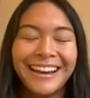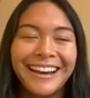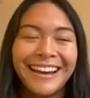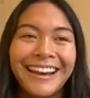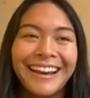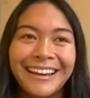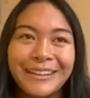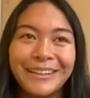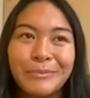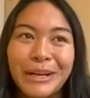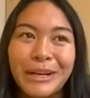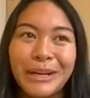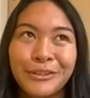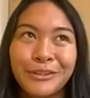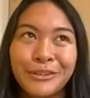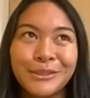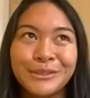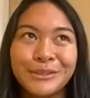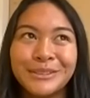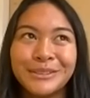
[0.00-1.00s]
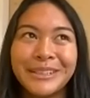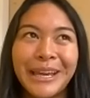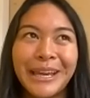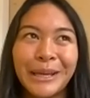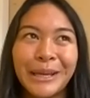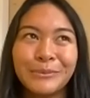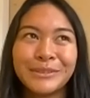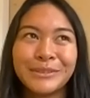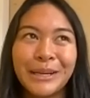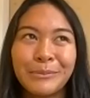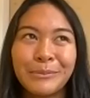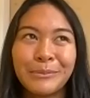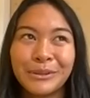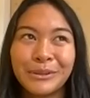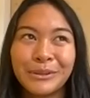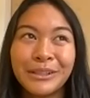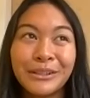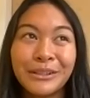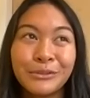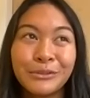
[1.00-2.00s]
And my first Sea Games, I
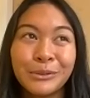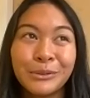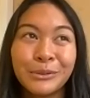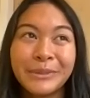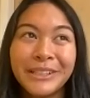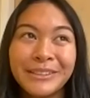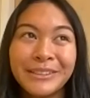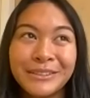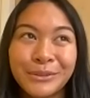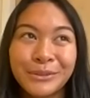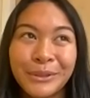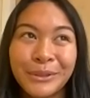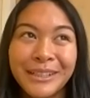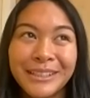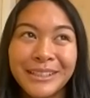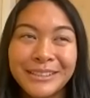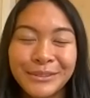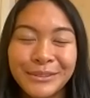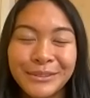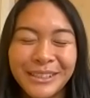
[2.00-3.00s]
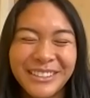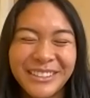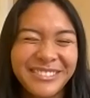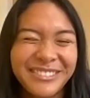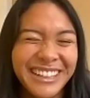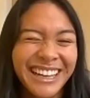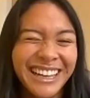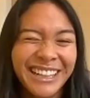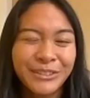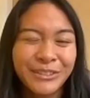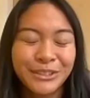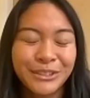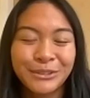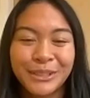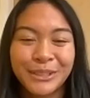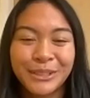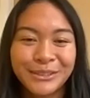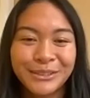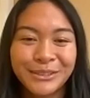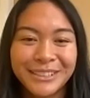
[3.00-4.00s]
believe, will be in 2025 or
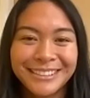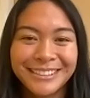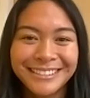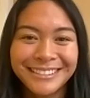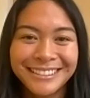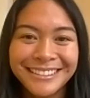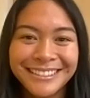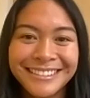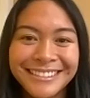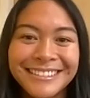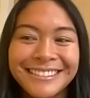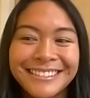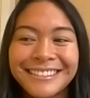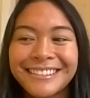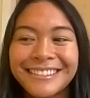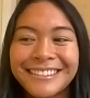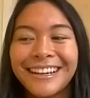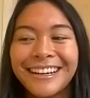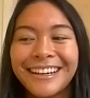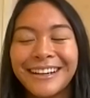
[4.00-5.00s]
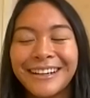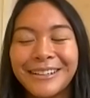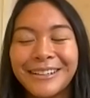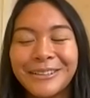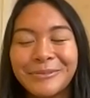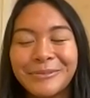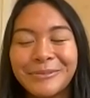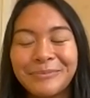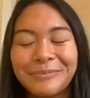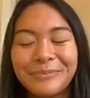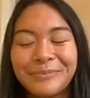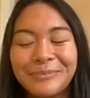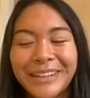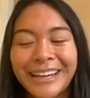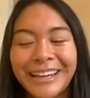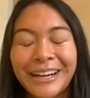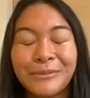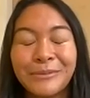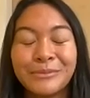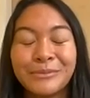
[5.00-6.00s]
2026. And
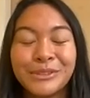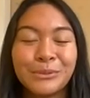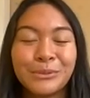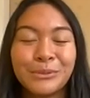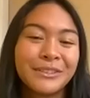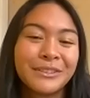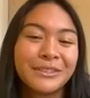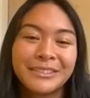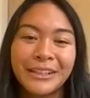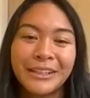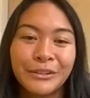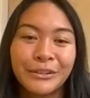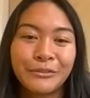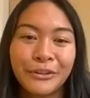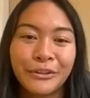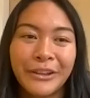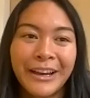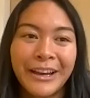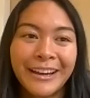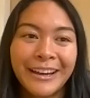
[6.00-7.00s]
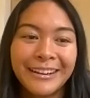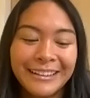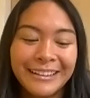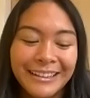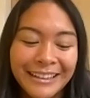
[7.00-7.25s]
I'm super excited for that.